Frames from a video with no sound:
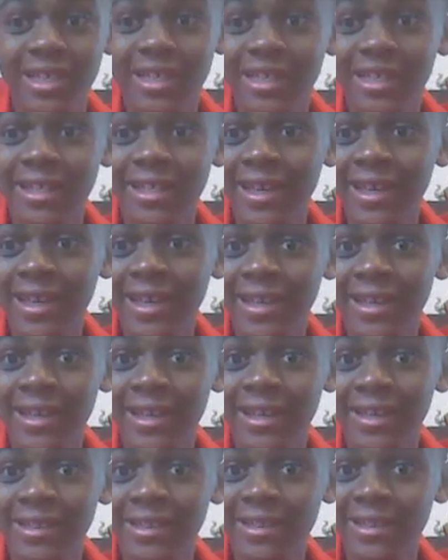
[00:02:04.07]
And that
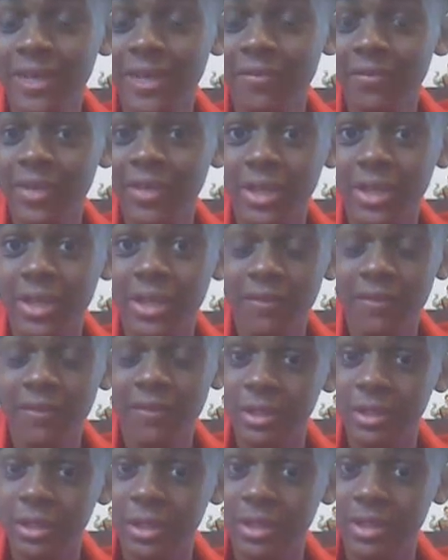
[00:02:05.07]
guy is not very
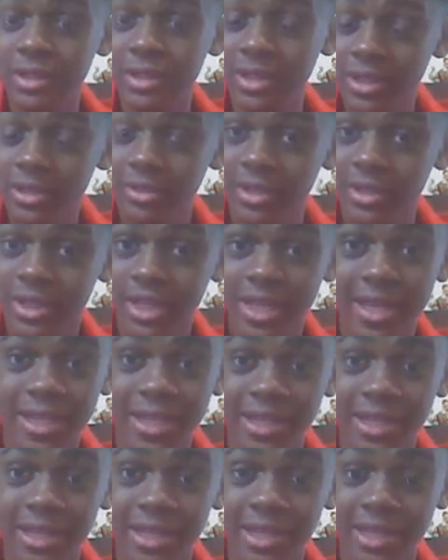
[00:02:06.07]

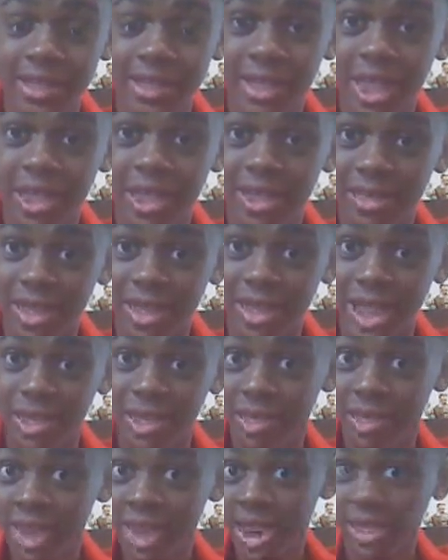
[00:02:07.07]
enthusiastic about the Michael
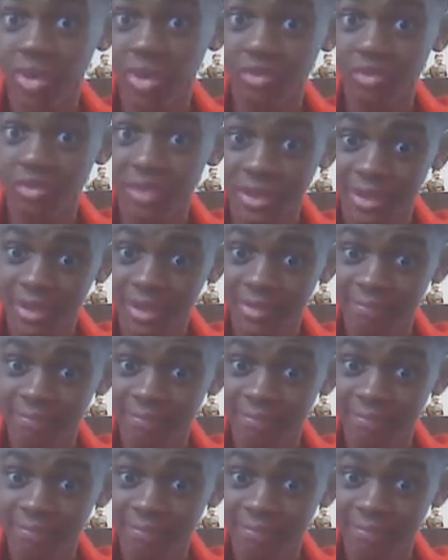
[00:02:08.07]
Bay movies.